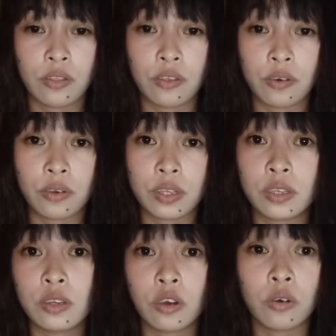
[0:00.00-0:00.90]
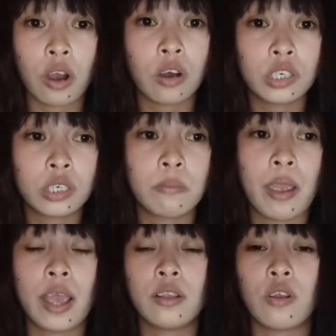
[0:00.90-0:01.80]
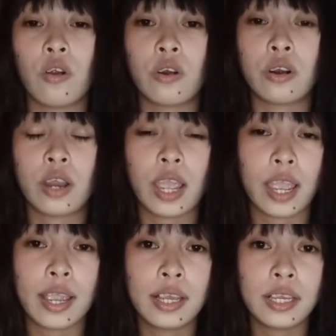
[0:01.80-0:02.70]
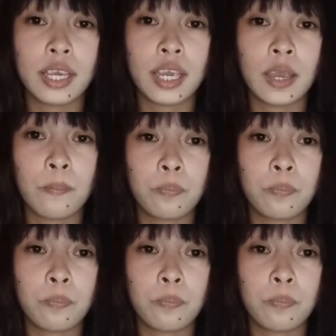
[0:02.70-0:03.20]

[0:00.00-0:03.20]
there is no contraband or any